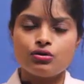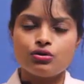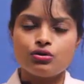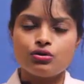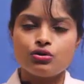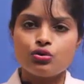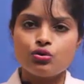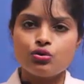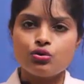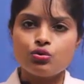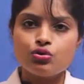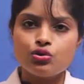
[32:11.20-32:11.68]

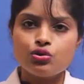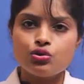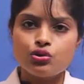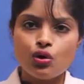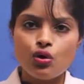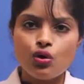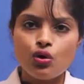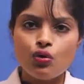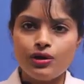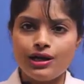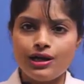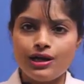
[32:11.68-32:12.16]
To do
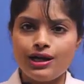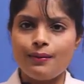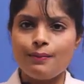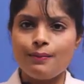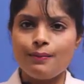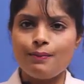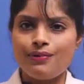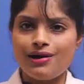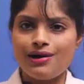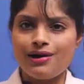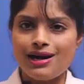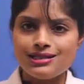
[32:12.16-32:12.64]
so, we
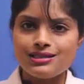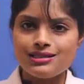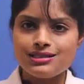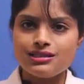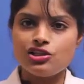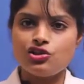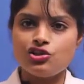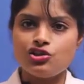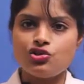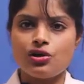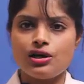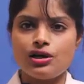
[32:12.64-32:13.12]
compress
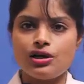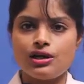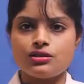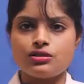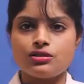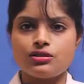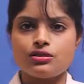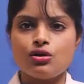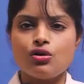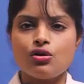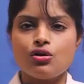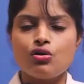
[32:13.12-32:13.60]
the
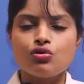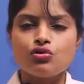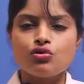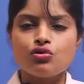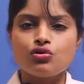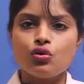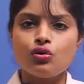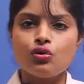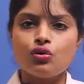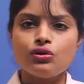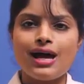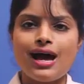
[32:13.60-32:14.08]
trays
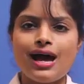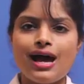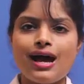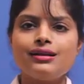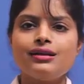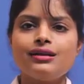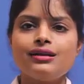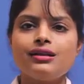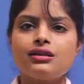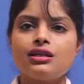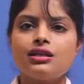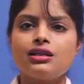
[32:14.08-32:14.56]
so
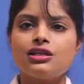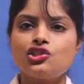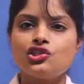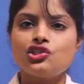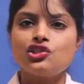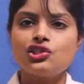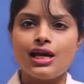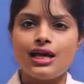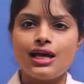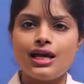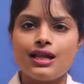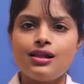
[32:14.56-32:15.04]
that the
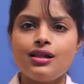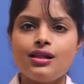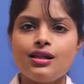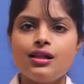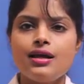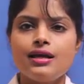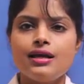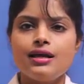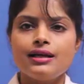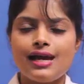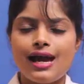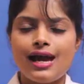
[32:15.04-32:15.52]
gel
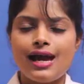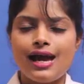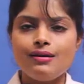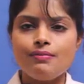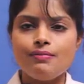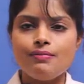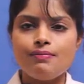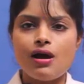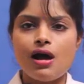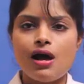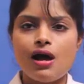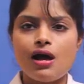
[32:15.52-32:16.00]

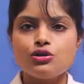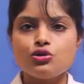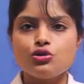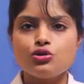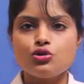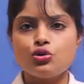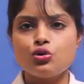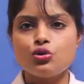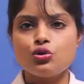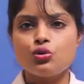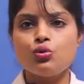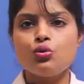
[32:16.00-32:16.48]
can pass
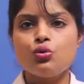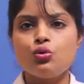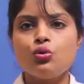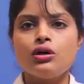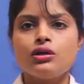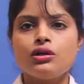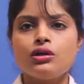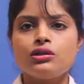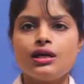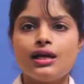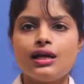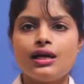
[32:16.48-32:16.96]

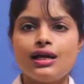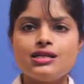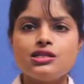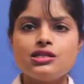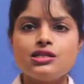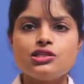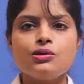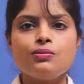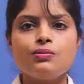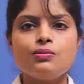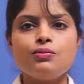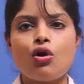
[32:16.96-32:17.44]
through the
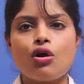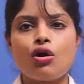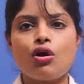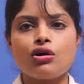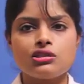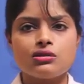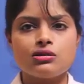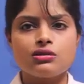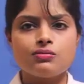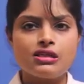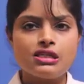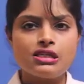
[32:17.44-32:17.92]

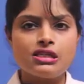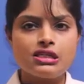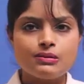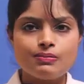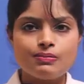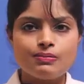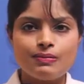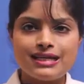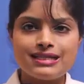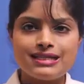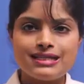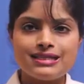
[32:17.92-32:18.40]
interproximal
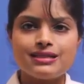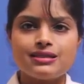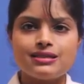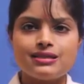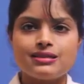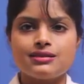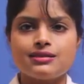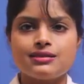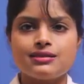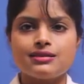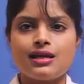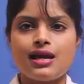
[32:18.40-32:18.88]

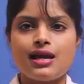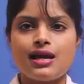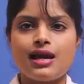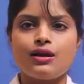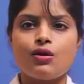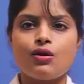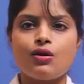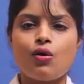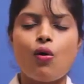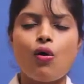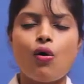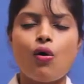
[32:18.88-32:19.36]
spaces
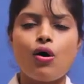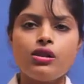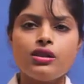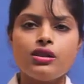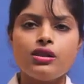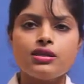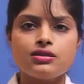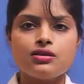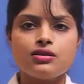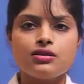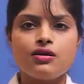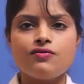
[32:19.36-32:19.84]
and all
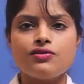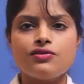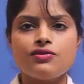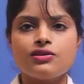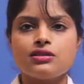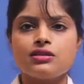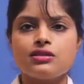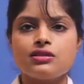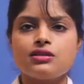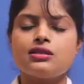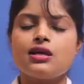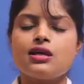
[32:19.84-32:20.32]
the
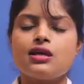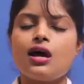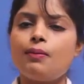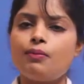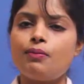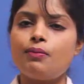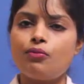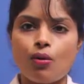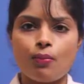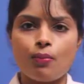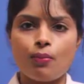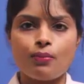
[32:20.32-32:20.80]
surfaces are
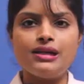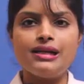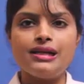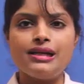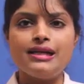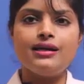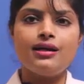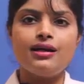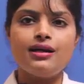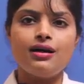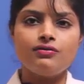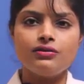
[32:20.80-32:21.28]

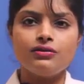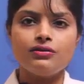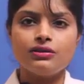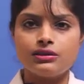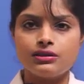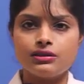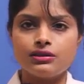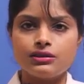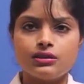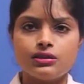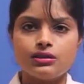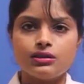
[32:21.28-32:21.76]
properly covered.